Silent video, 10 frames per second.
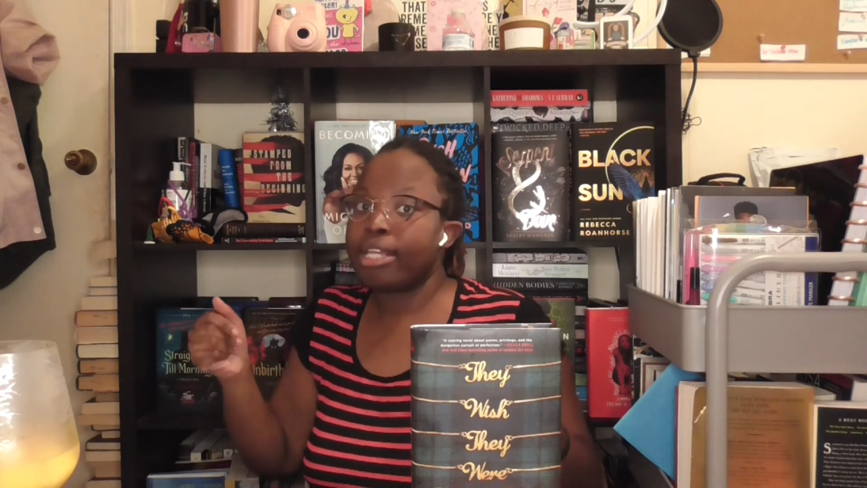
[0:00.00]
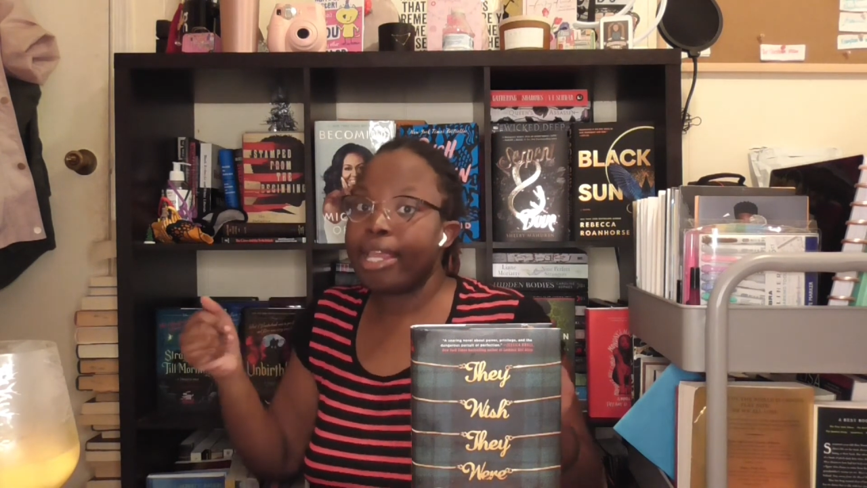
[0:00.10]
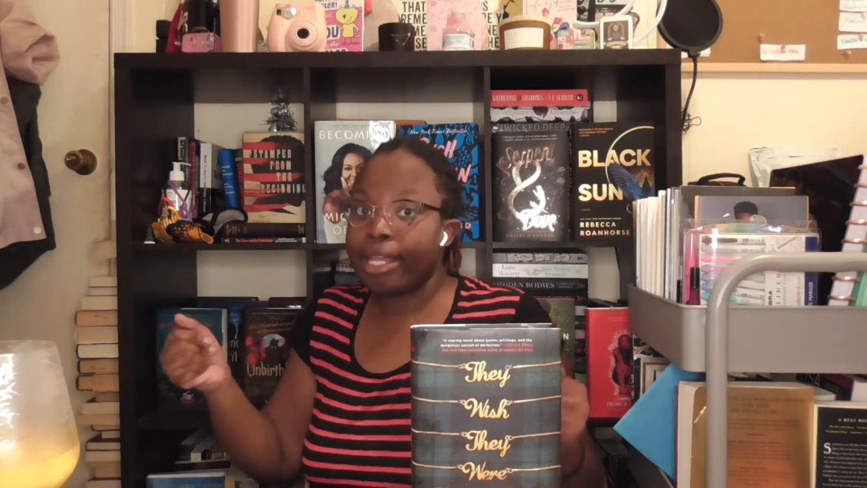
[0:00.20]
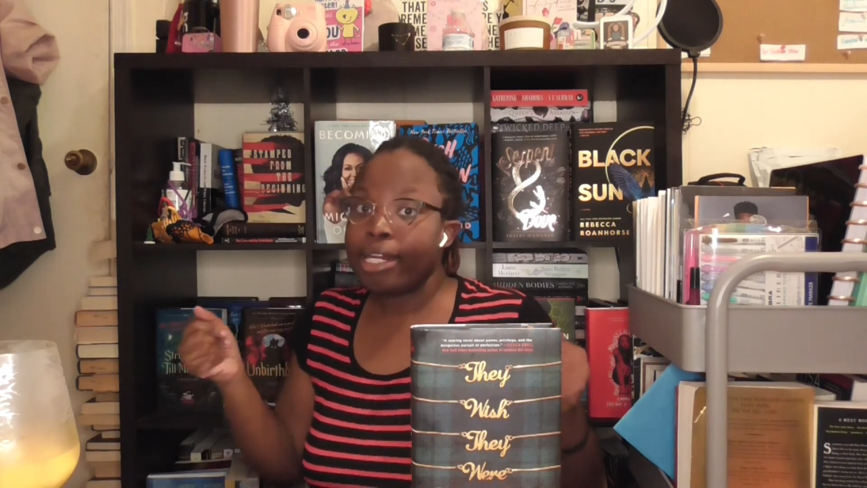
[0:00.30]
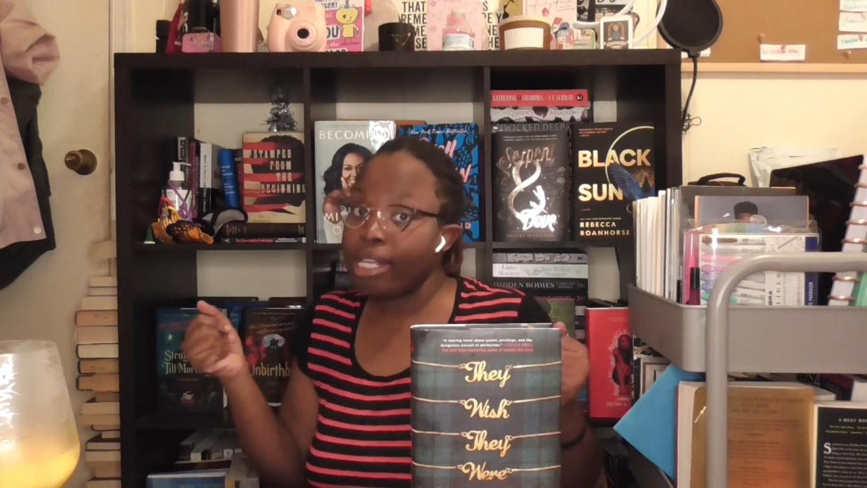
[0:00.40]

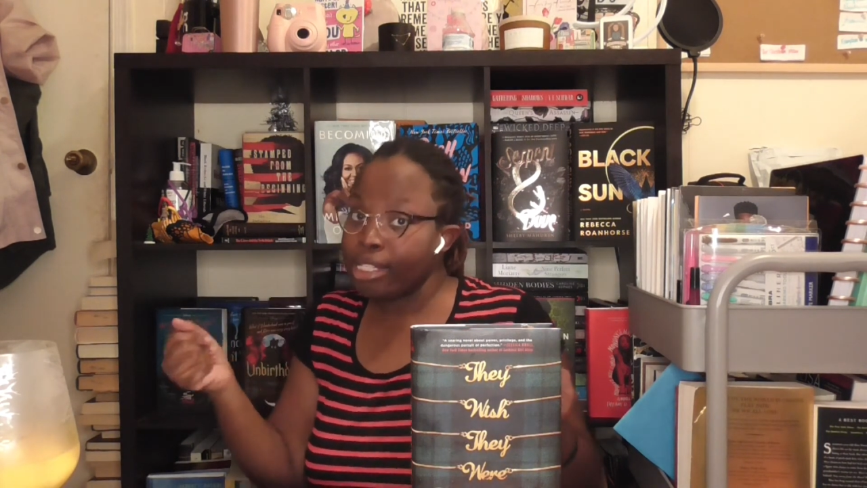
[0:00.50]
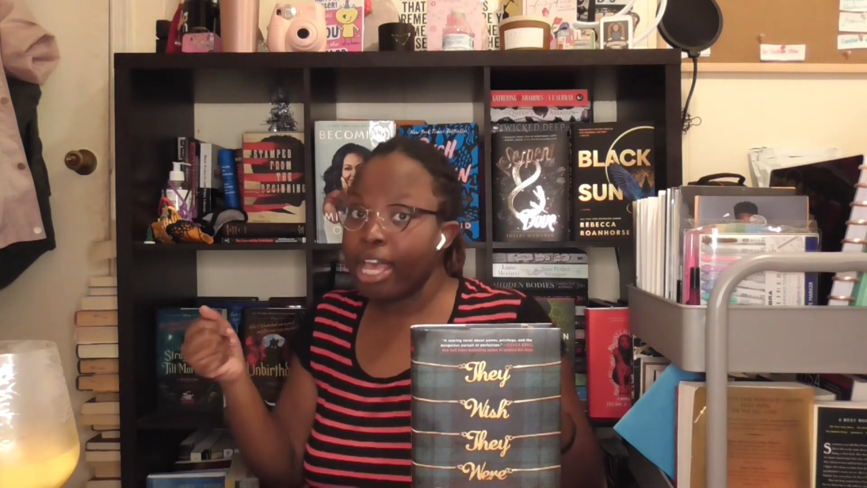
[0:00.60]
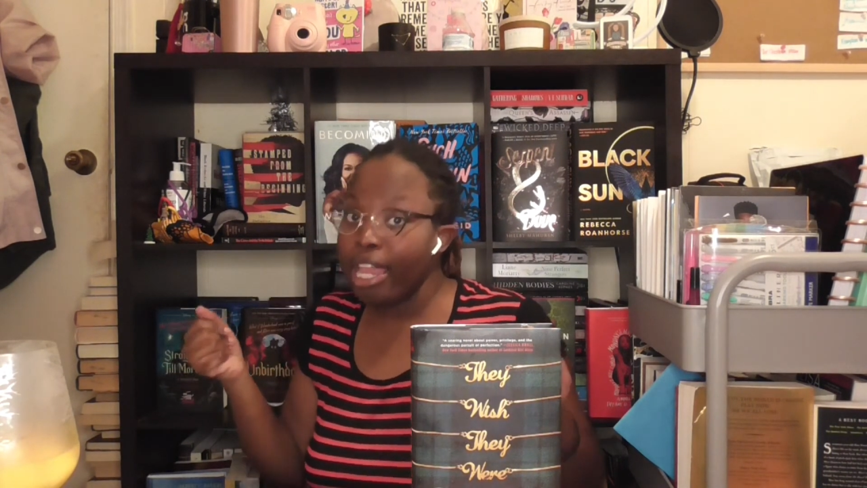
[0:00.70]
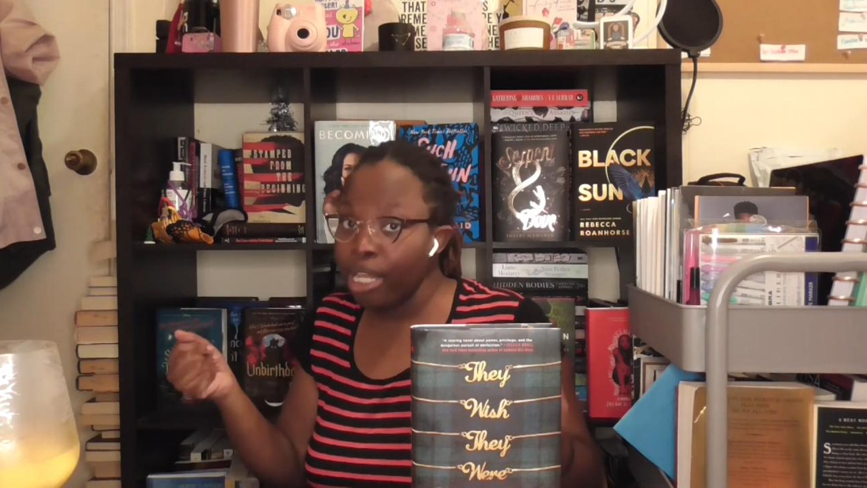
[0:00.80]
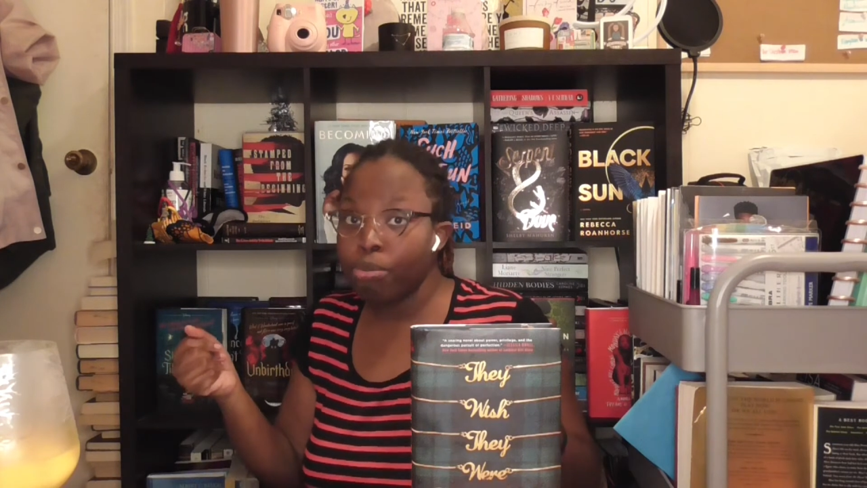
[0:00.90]
shaking the
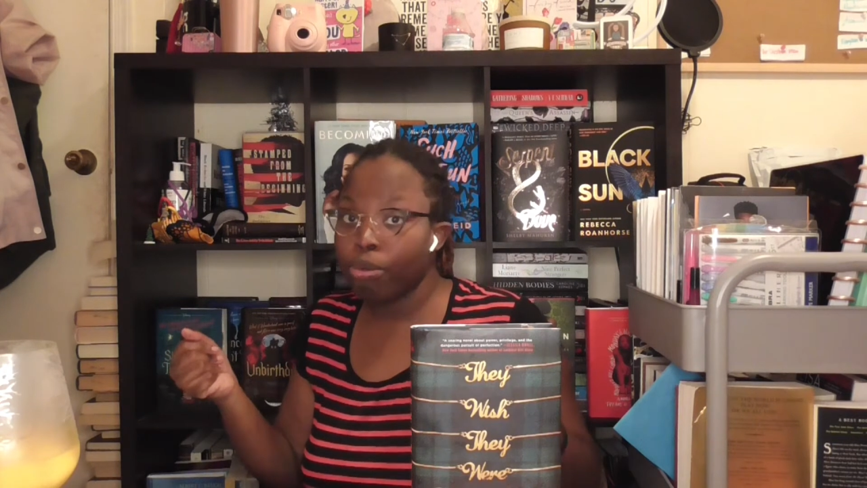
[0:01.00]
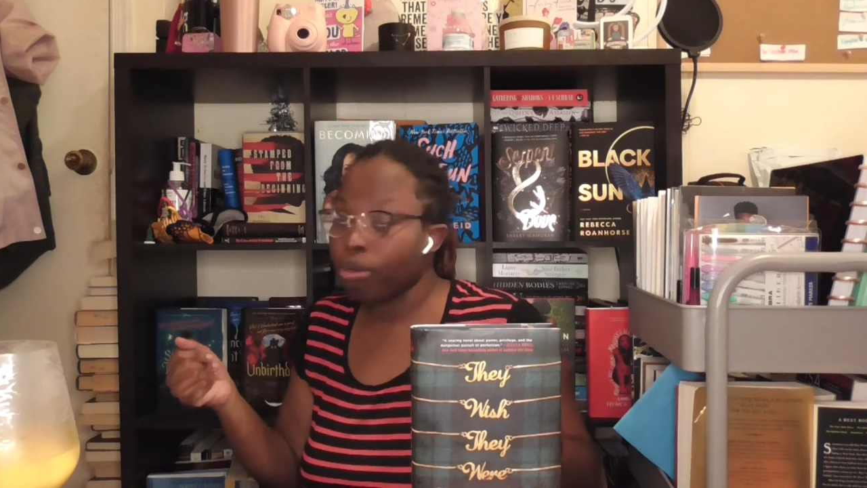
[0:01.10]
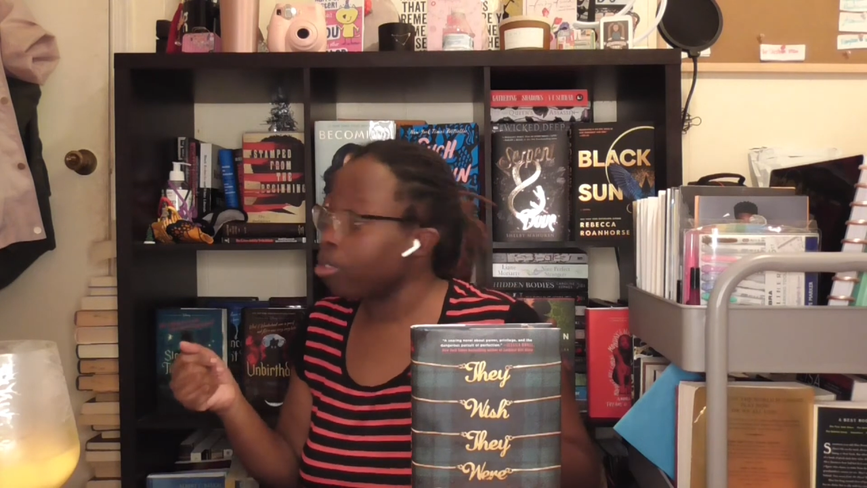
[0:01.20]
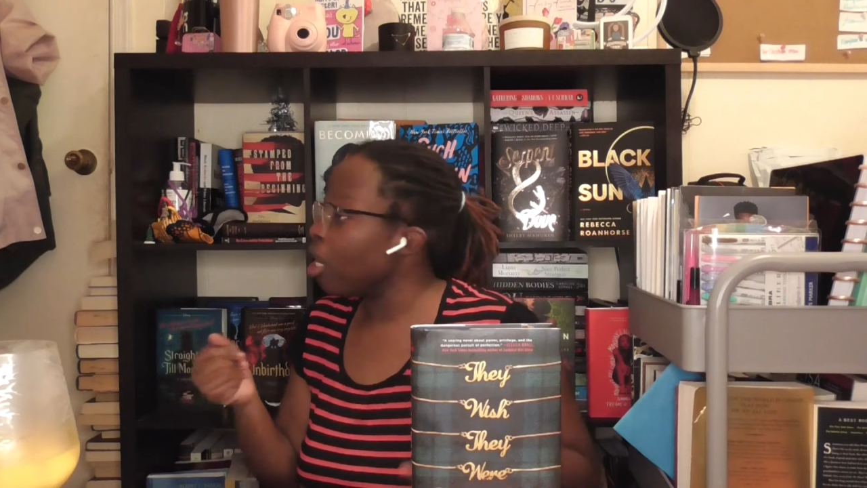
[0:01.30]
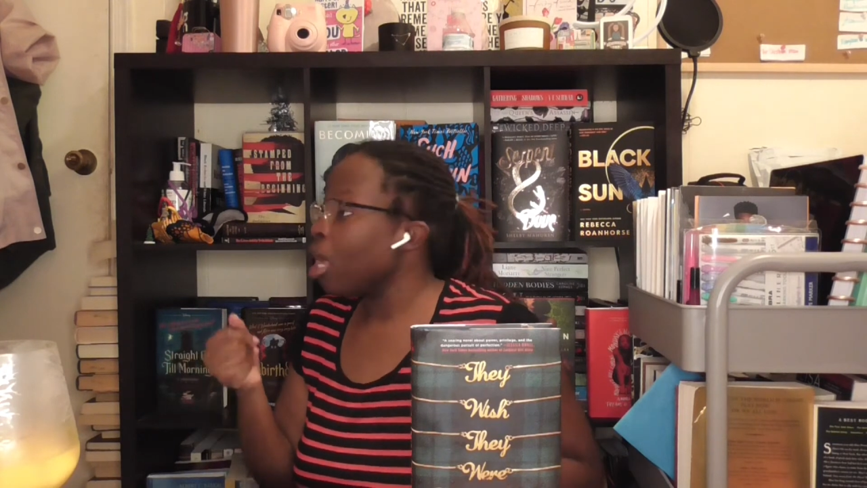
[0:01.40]

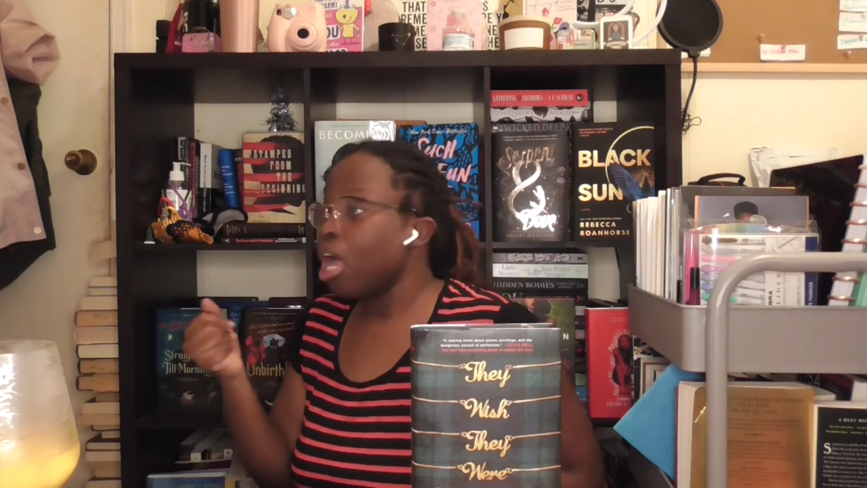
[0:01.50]
table